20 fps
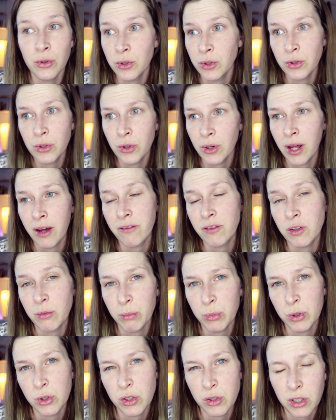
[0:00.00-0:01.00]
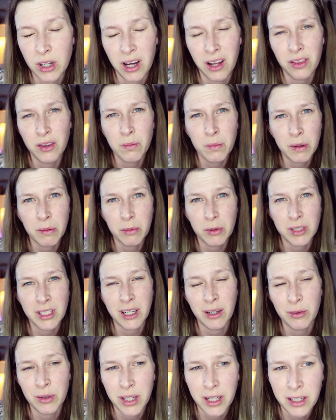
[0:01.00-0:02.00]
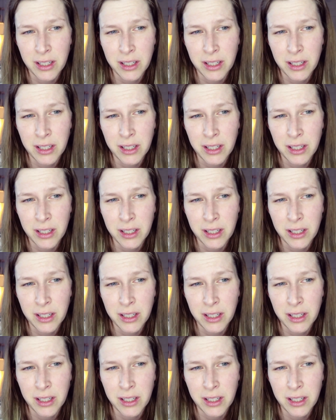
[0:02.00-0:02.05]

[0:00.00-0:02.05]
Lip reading: You don't have to push other people down.